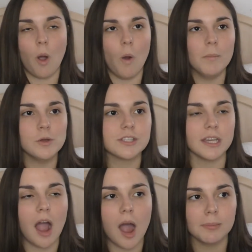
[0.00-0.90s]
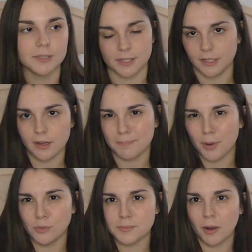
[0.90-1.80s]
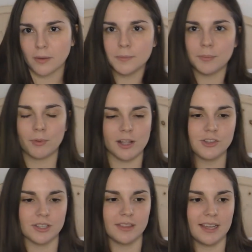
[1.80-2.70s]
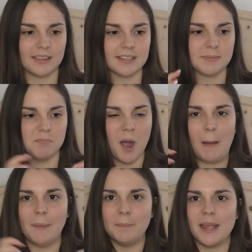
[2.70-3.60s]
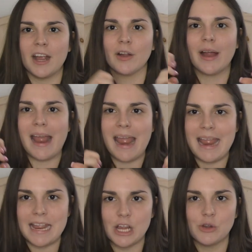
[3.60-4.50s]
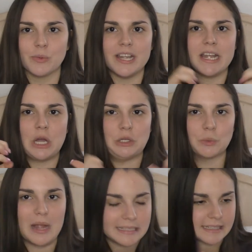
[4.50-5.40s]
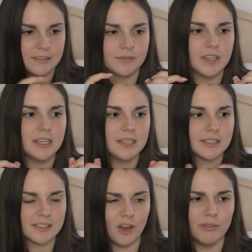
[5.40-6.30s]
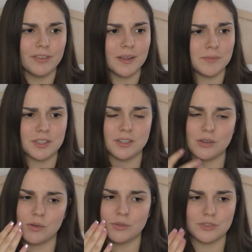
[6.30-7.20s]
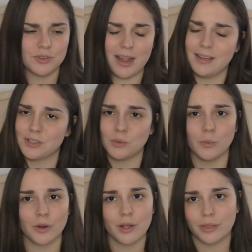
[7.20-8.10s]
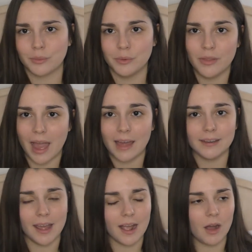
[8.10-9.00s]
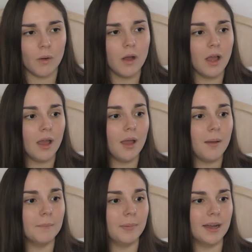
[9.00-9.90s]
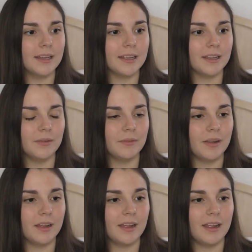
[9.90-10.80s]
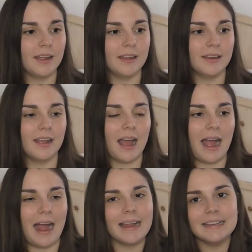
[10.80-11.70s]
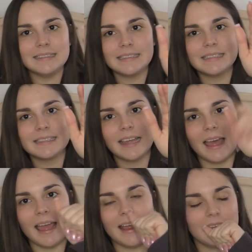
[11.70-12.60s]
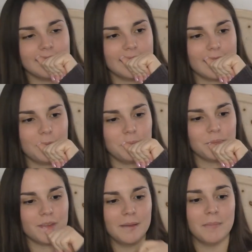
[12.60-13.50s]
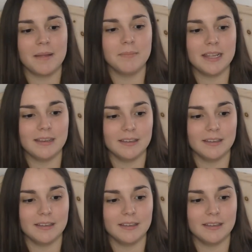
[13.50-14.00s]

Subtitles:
almost the opposite of postpartum depression, like this mama bear, angry, aggressive self. And I'm still trying to work through that now, but it heightened, and it made me